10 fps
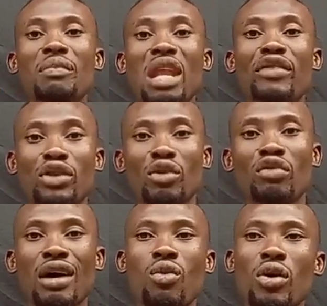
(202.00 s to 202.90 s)

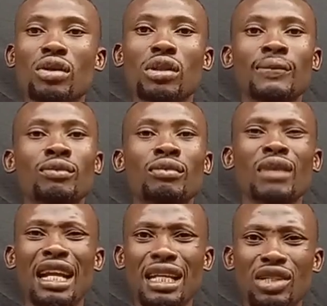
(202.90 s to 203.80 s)
leftover ones,
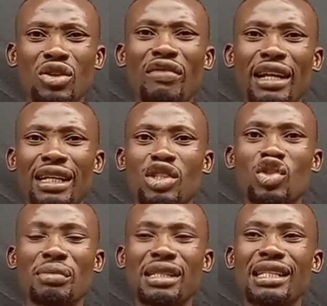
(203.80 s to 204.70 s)
and I discovered that
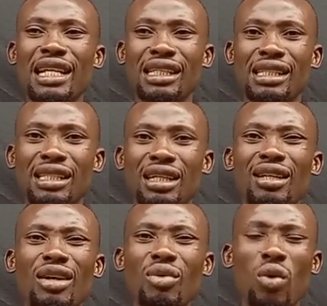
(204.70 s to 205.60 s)
some snails
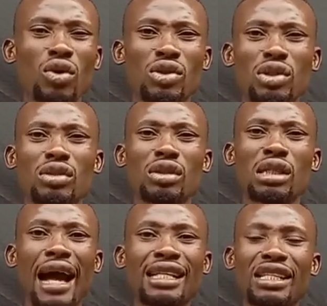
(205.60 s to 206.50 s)
wasn't
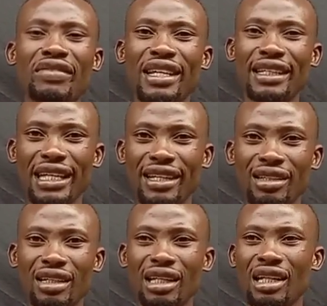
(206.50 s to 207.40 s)
active again.
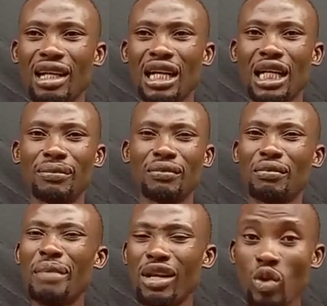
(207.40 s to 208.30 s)

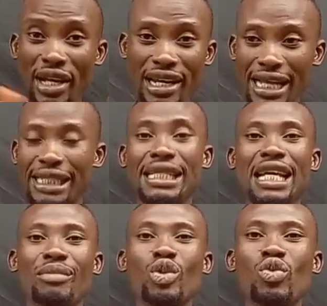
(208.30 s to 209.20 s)
Men looking at
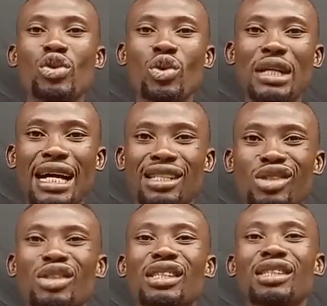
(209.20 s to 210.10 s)
them, you will know that
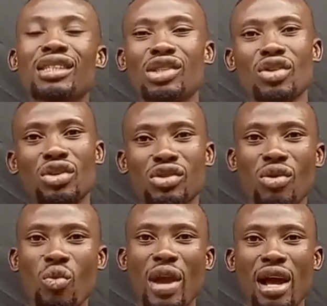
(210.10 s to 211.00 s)
something is wrong
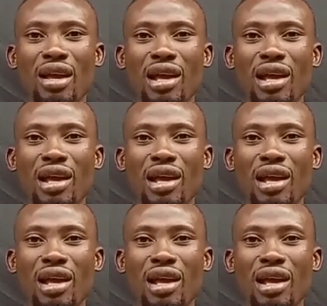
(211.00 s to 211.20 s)
somewhere.